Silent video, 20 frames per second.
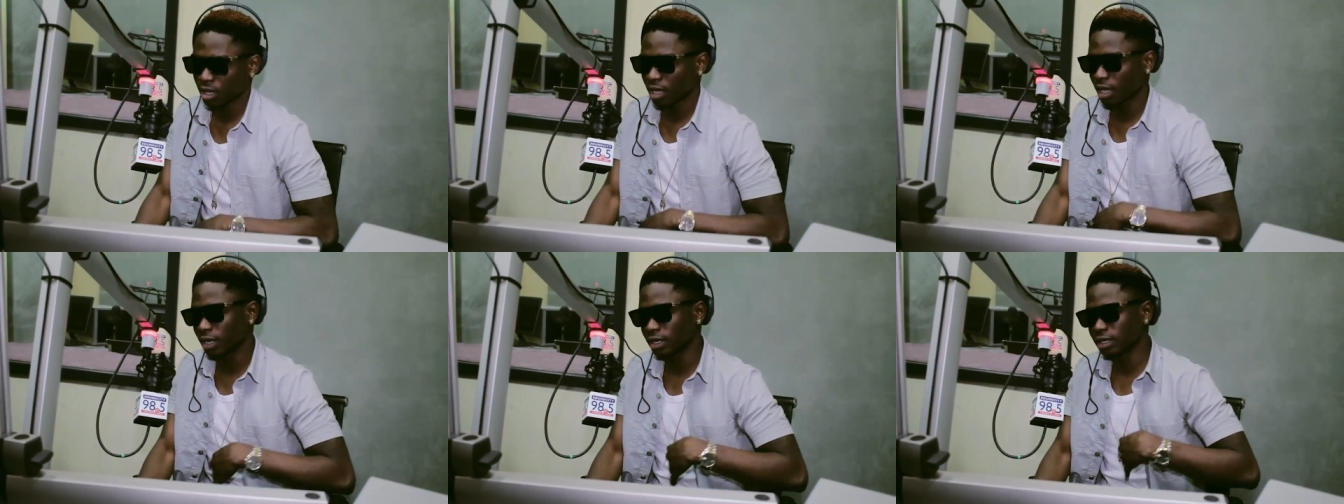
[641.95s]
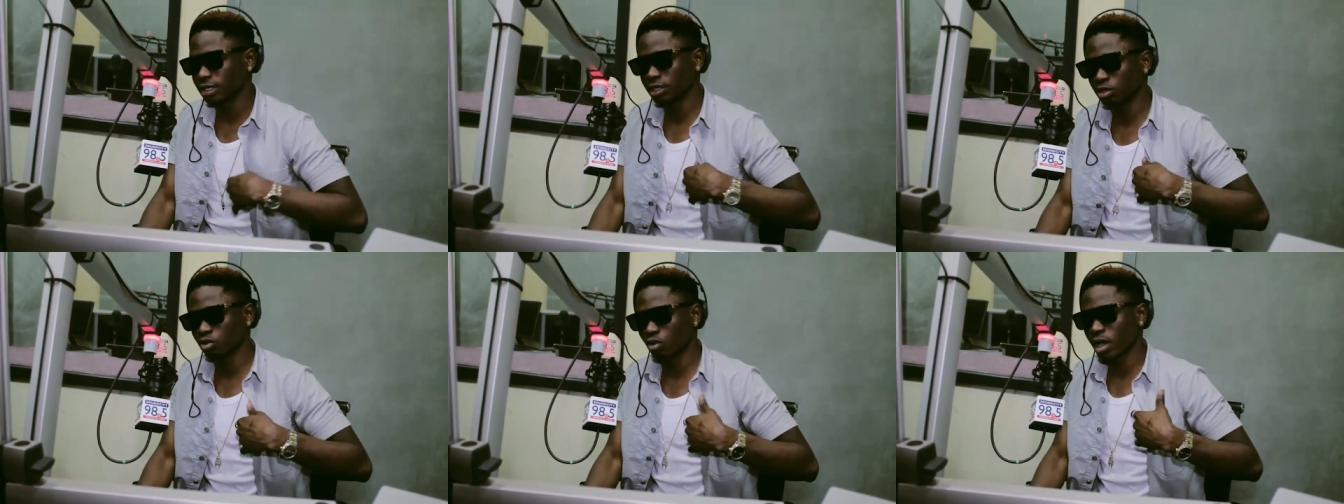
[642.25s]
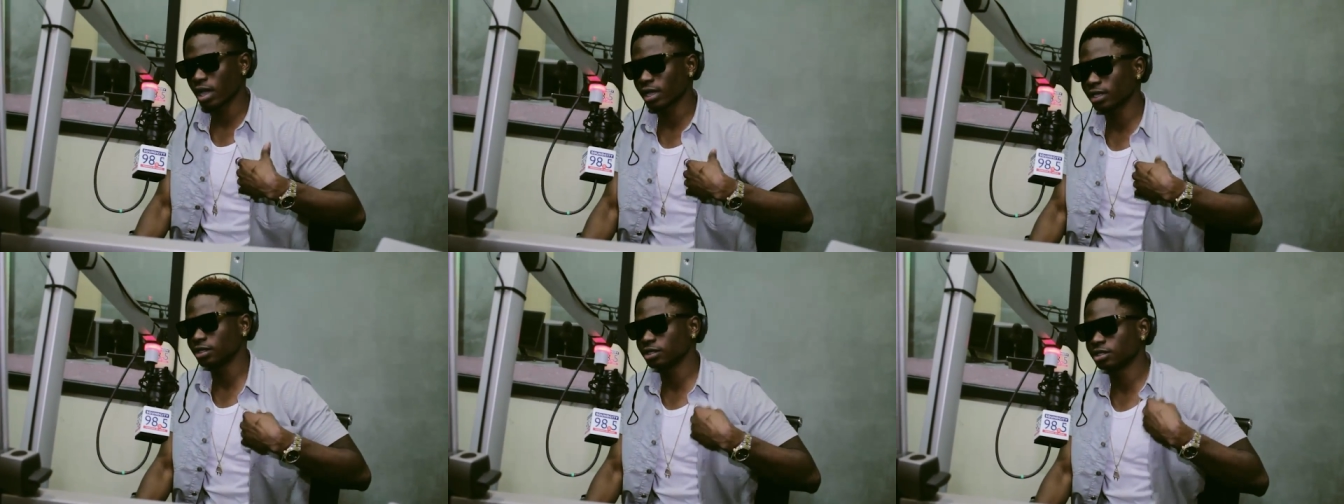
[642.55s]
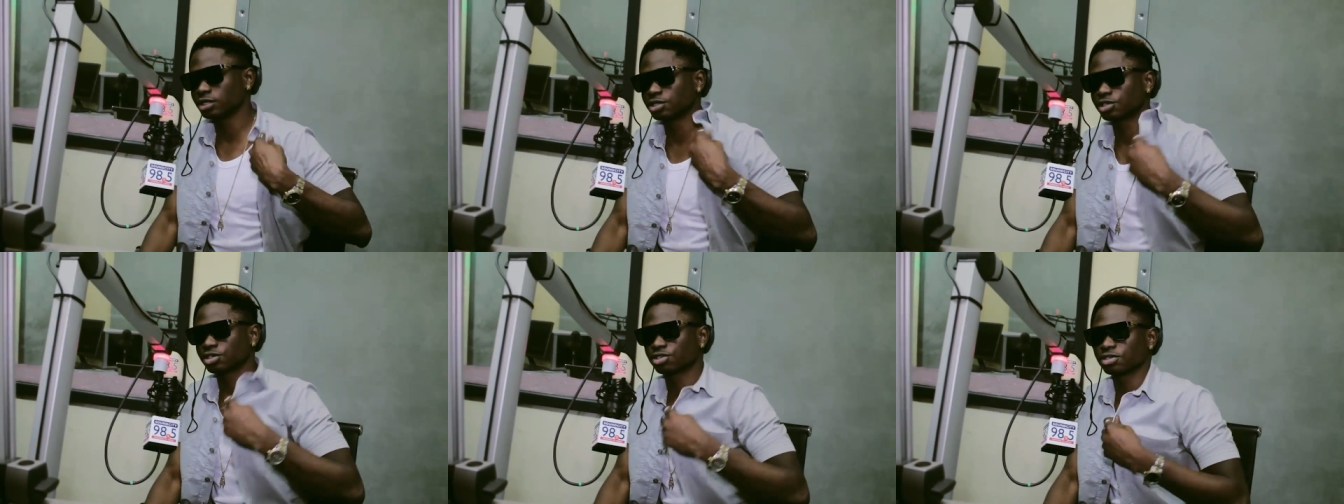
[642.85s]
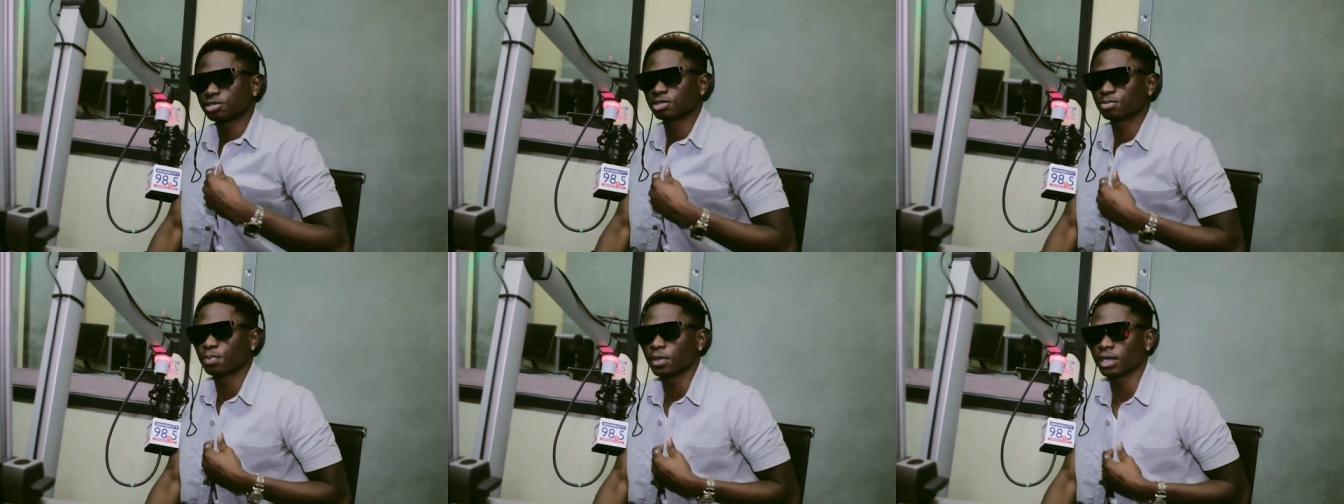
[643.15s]
And do I
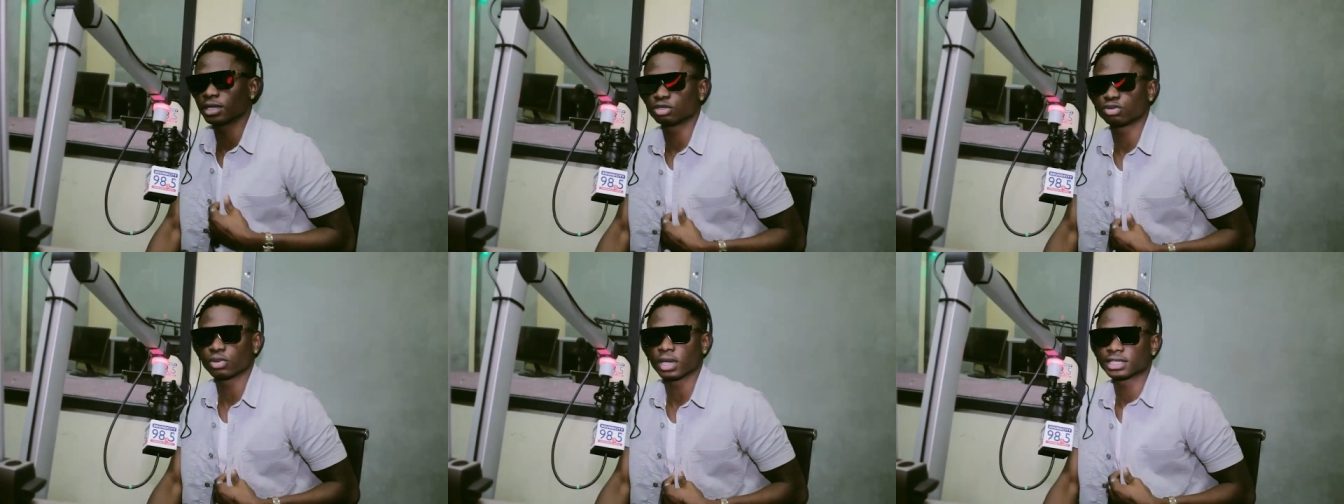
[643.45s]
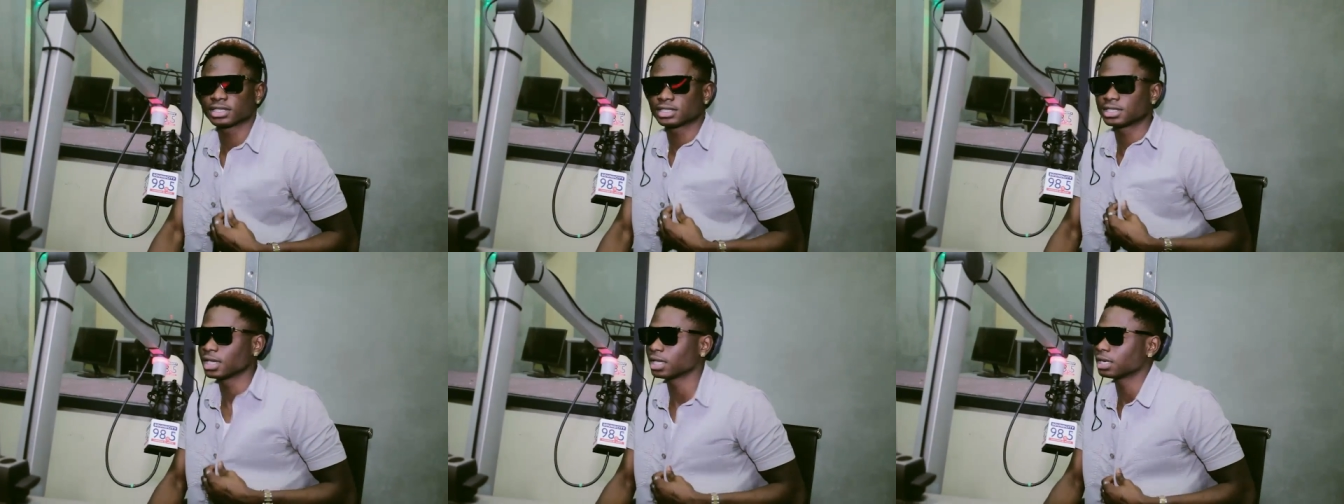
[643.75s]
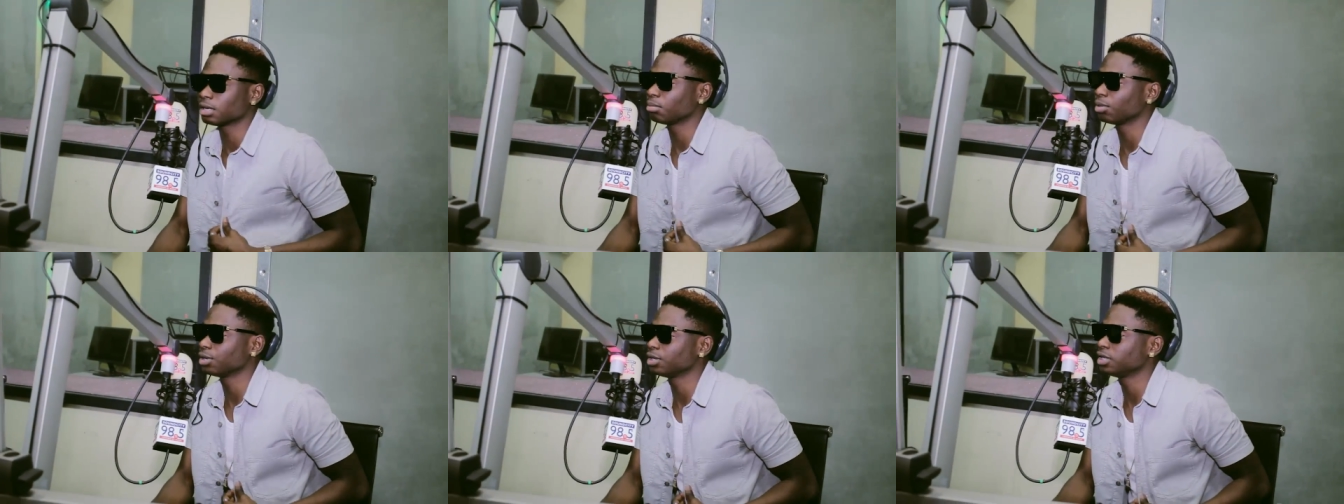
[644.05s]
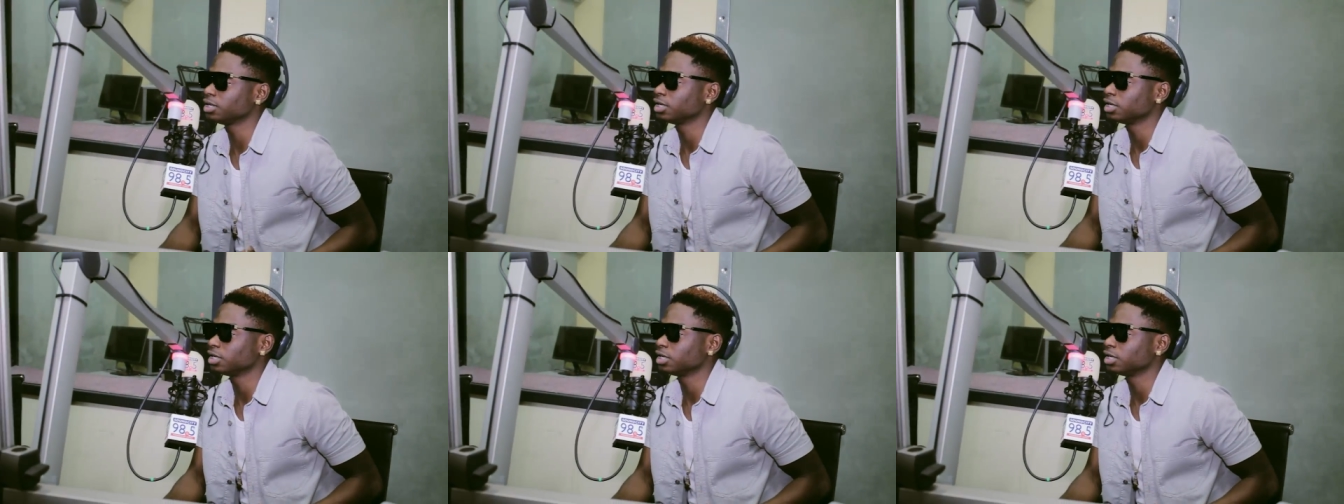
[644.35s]
disrespect? Do I see anybody